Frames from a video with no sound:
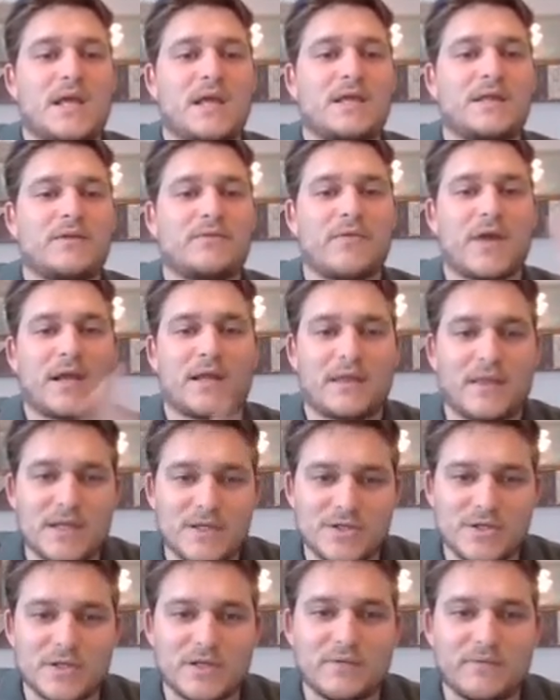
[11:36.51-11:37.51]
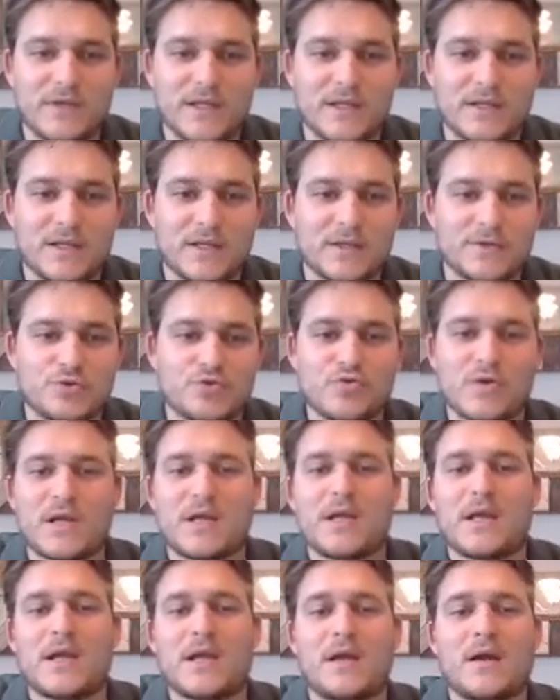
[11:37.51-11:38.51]
in the regulation of eating and
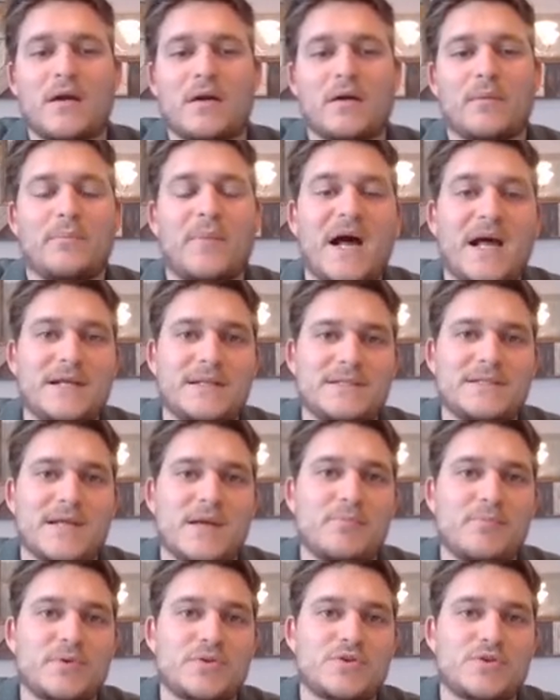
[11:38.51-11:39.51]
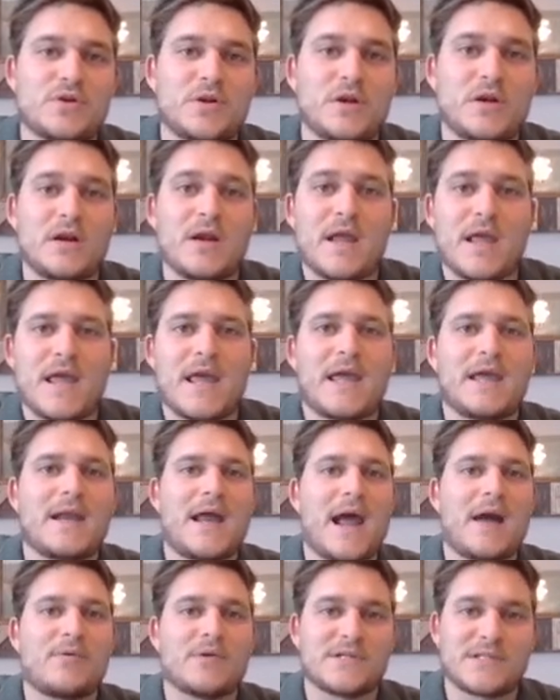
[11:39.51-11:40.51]
drinking, our body temperature, and
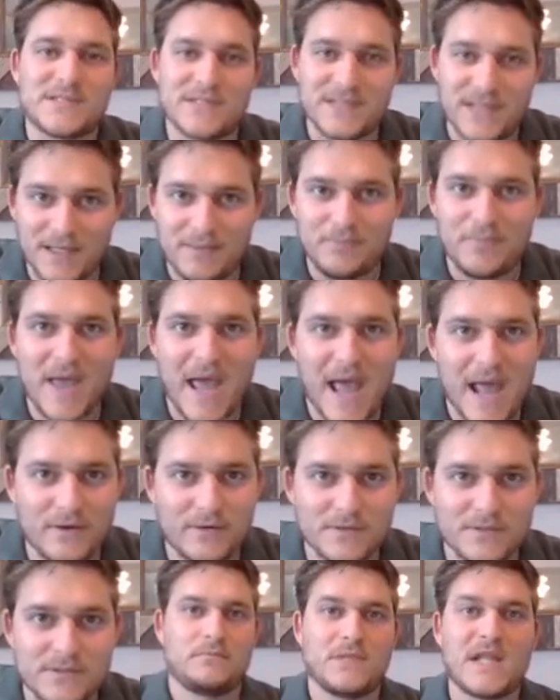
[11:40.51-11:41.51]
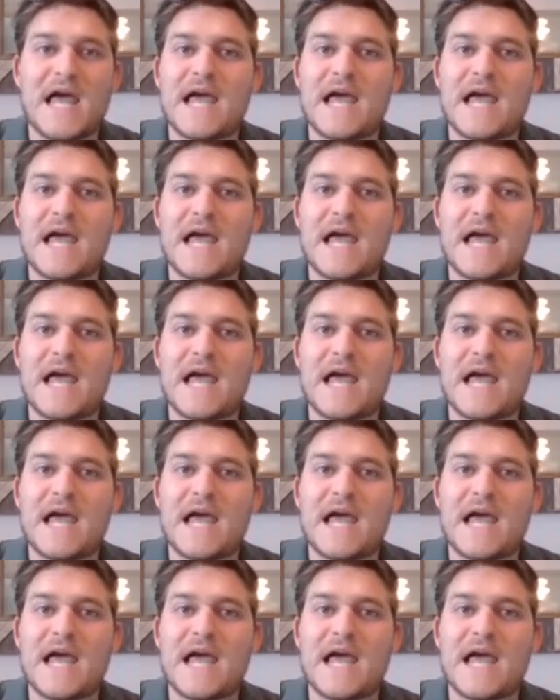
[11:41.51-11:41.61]
our sleep patterns.